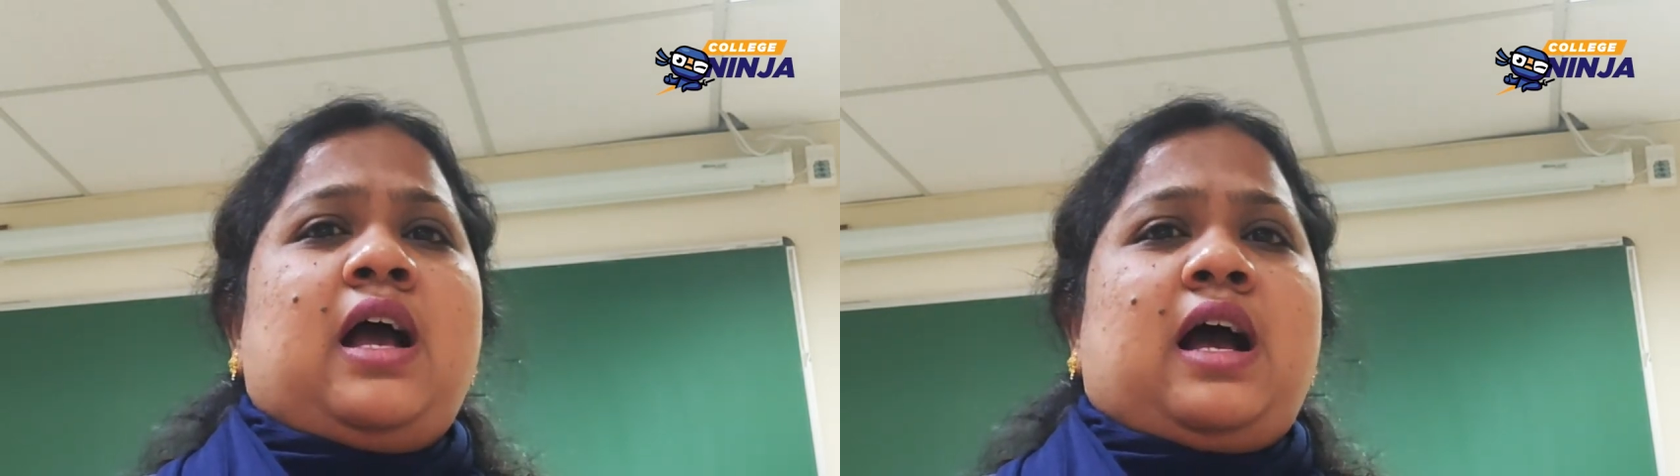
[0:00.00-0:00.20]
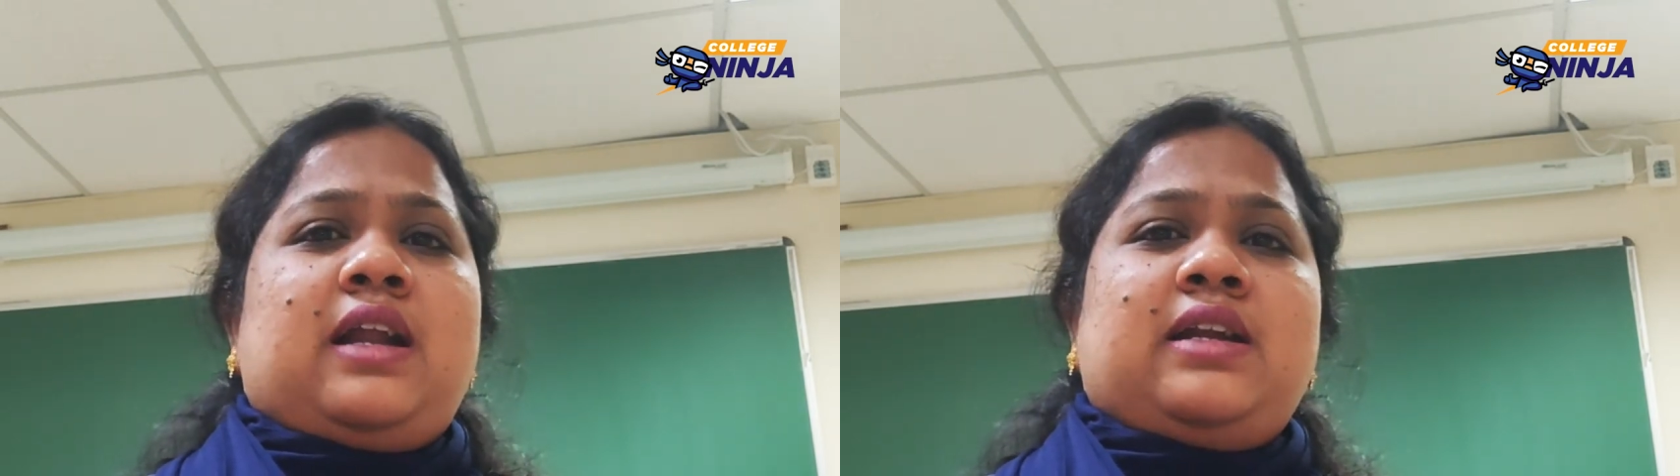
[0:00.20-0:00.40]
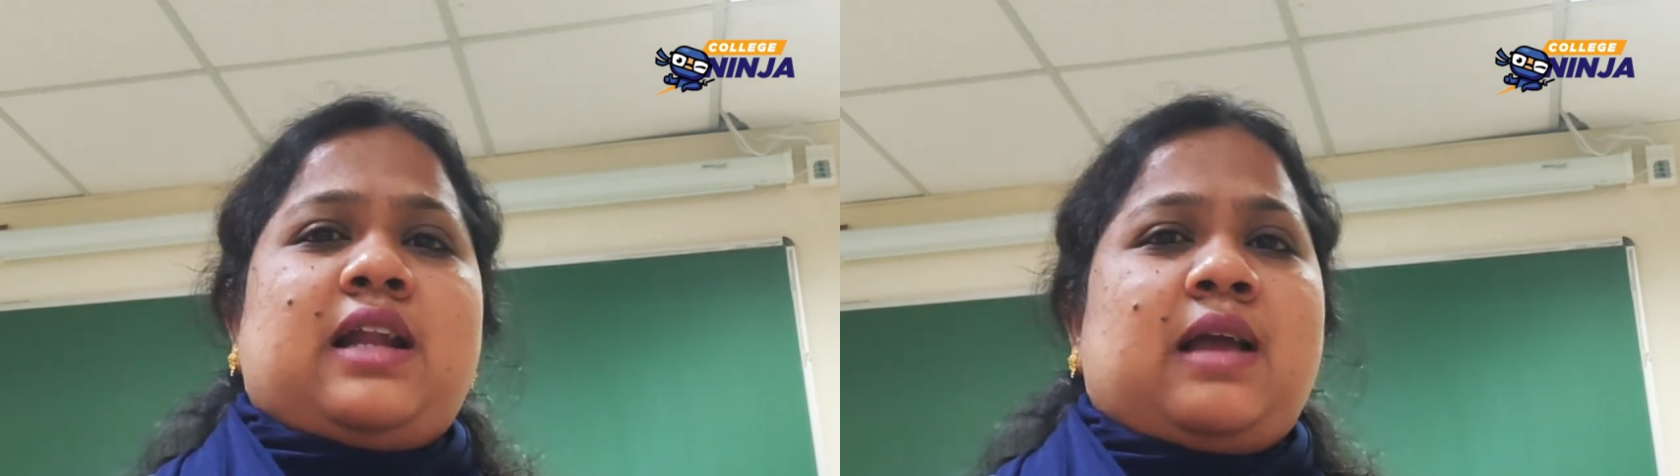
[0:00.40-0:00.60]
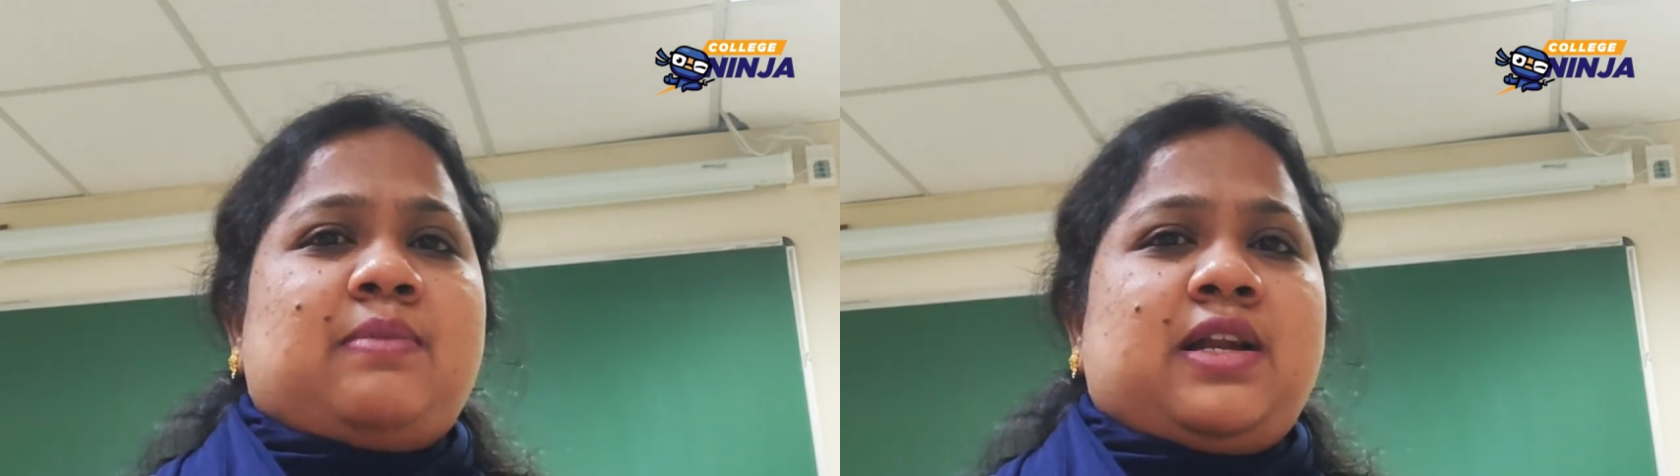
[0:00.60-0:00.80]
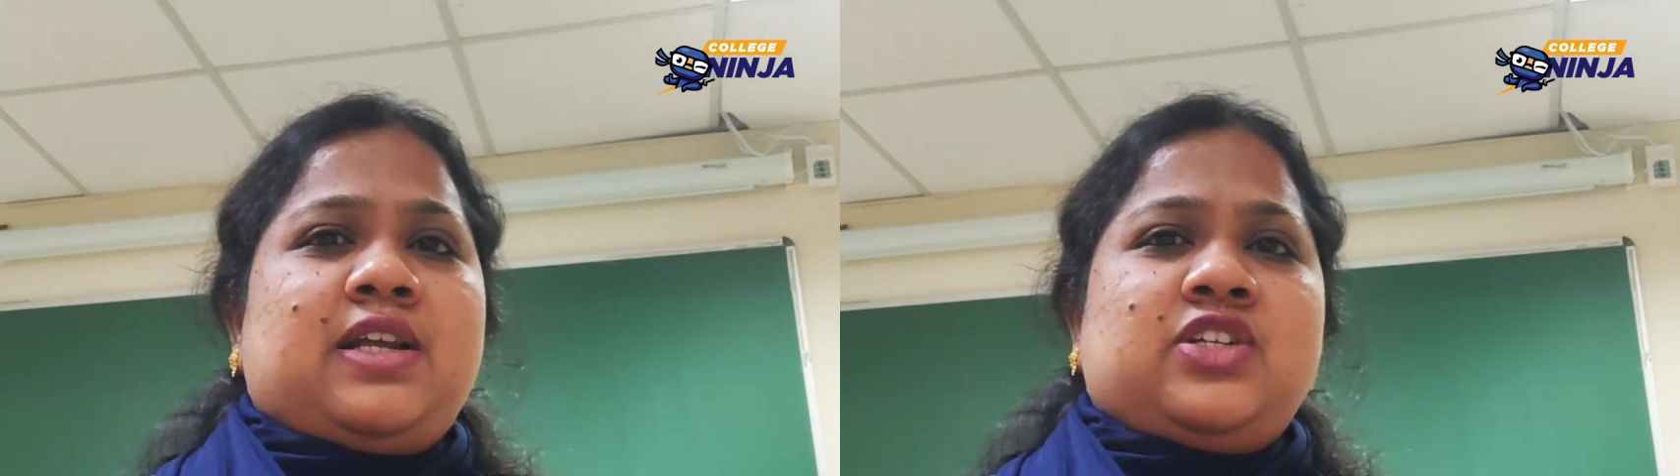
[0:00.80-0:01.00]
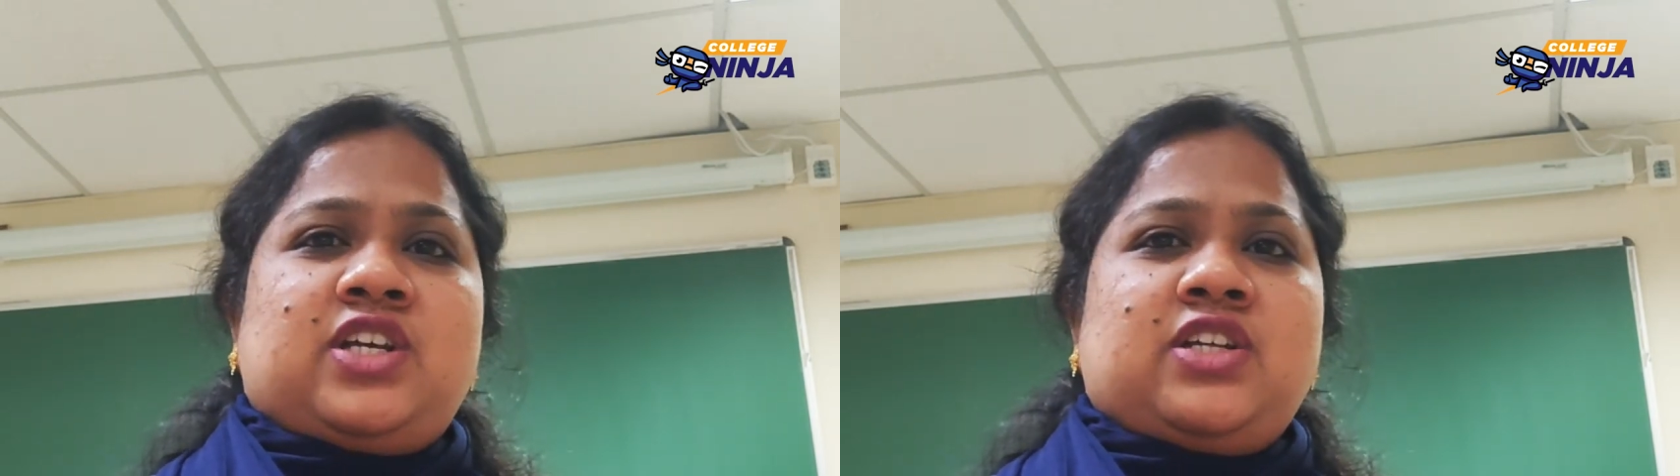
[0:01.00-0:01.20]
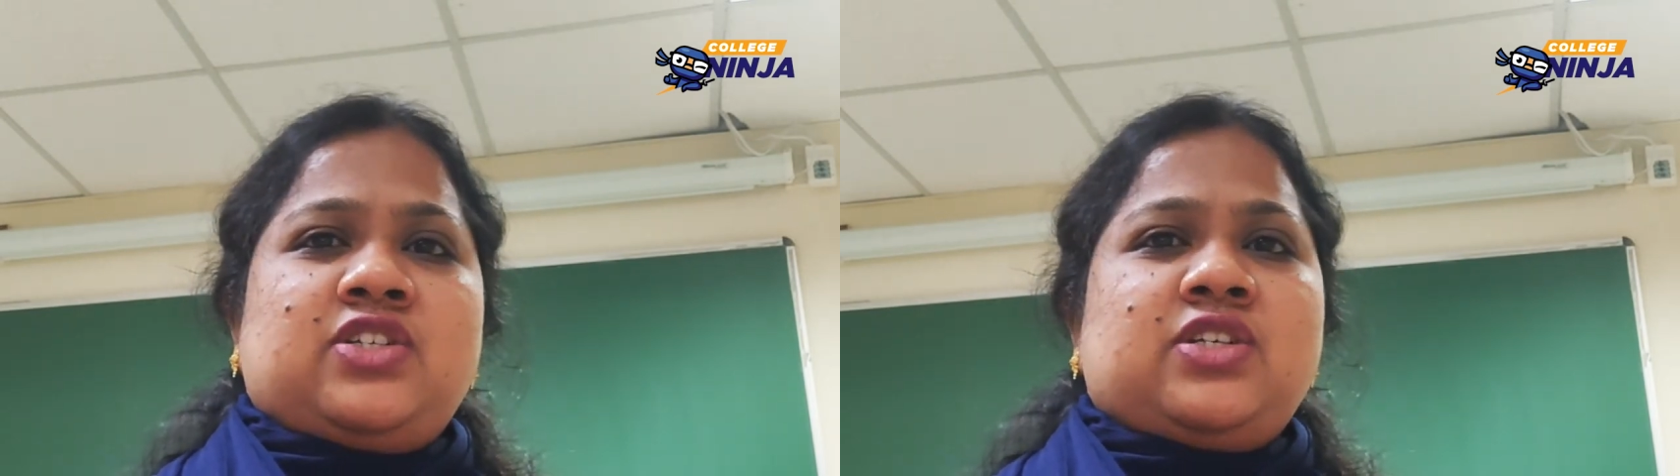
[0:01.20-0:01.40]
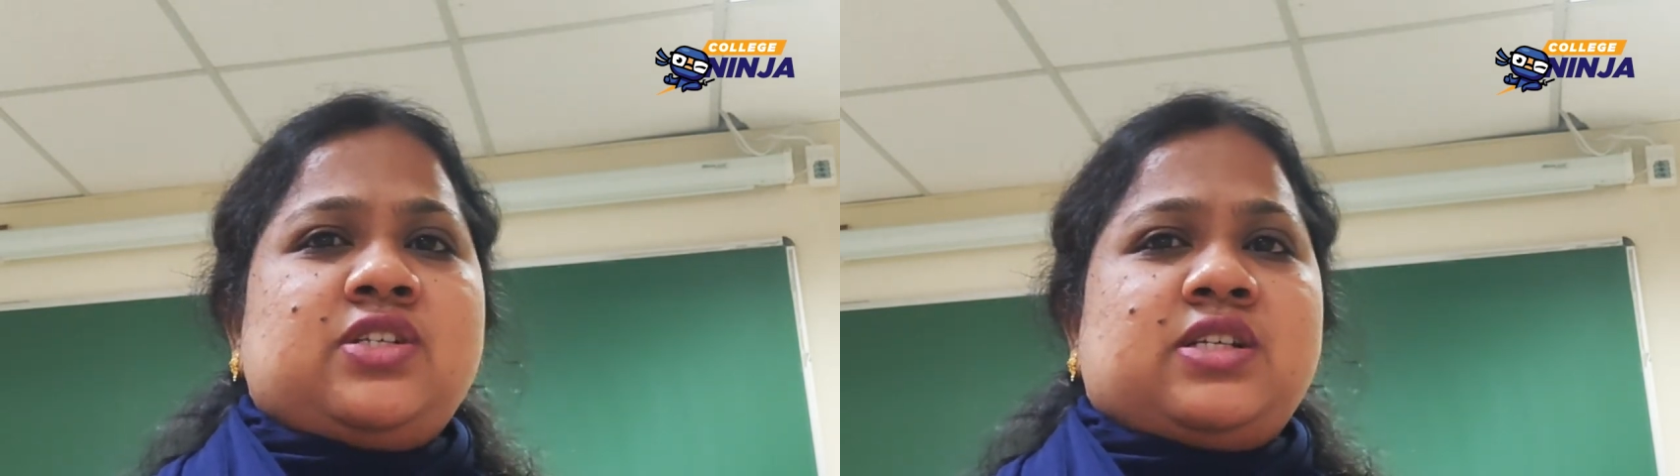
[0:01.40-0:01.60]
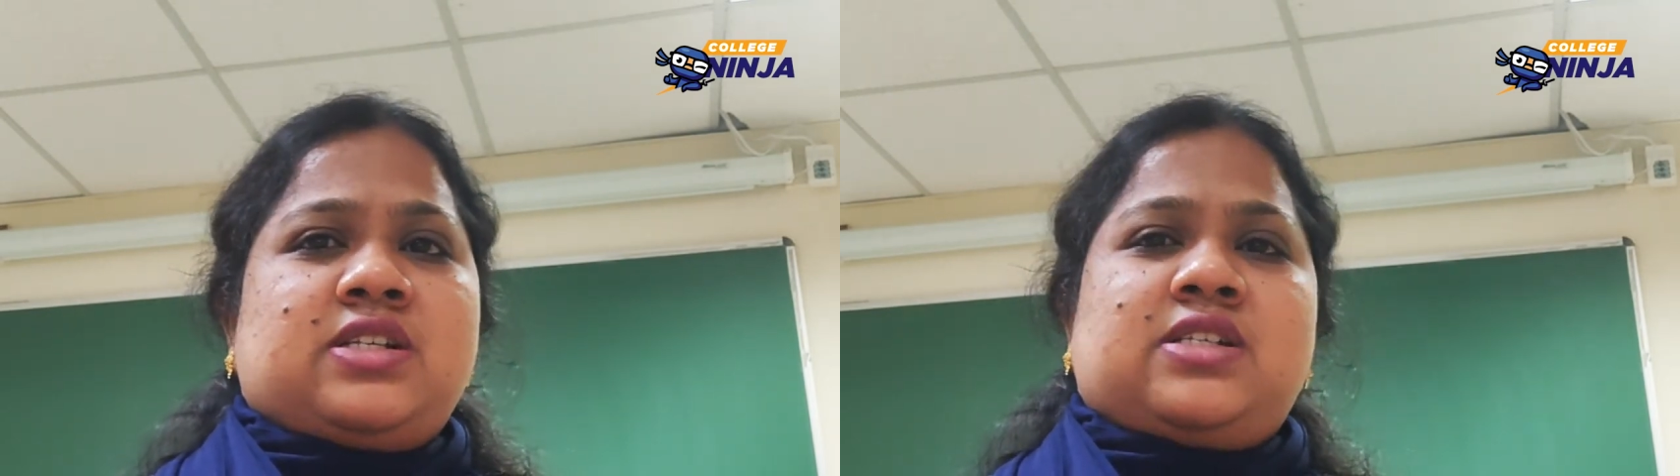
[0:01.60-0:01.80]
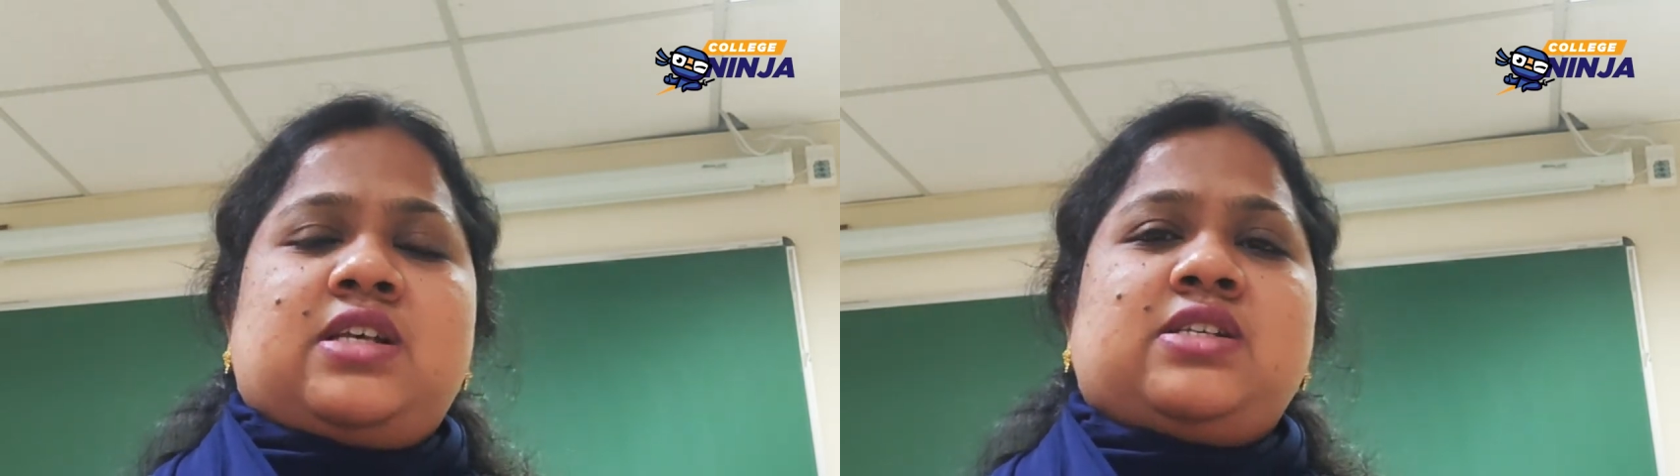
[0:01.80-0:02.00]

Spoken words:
and climatic changes is a